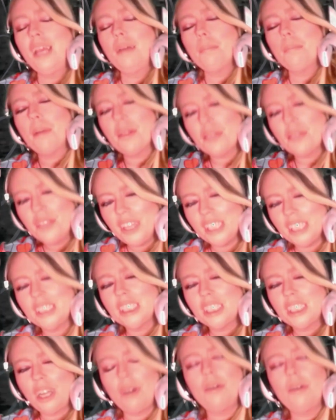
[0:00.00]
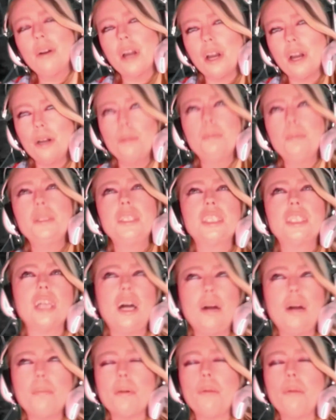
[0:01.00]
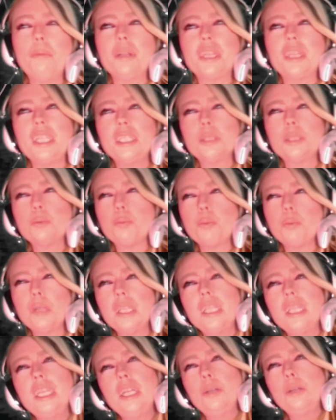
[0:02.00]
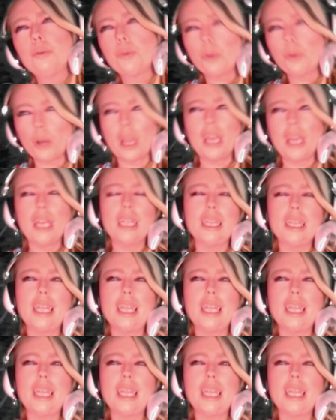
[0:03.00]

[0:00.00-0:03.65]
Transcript: but this song opens up with these really great,